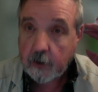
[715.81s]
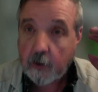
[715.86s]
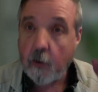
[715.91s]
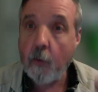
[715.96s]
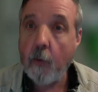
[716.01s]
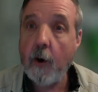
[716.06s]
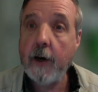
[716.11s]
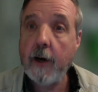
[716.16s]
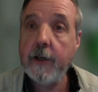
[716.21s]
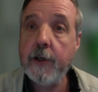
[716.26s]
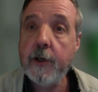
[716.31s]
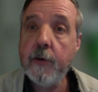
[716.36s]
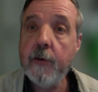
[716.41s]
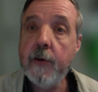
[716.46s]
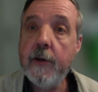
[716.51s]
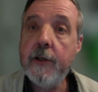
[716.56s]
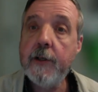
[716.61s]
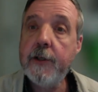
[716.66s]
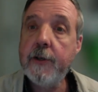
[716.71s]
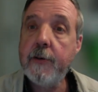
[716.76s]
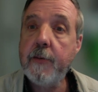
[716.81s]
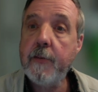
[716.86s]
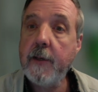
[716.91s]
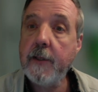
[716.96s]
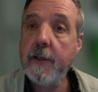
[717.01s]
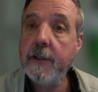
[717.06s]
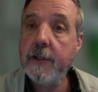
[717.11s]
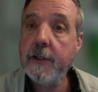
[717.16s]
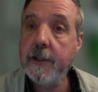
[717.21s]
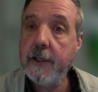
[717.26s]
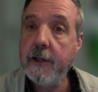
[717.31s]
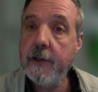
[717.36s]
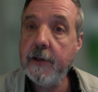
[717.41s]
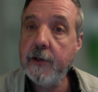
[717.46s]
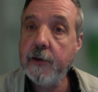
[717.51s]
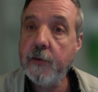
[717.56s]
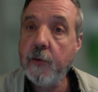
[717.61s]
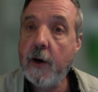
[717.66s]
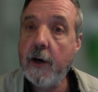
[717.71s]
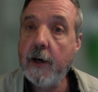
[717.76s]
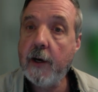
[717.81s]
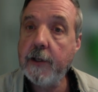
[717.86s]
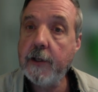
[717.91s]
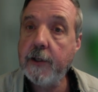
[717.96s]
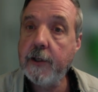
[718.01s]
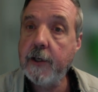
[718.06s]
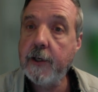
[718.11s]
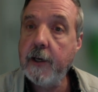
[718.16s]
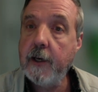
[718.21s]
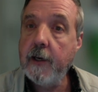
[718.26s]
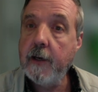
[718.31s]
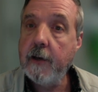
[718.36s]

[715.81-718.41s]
Watch your instruments. See the swatch?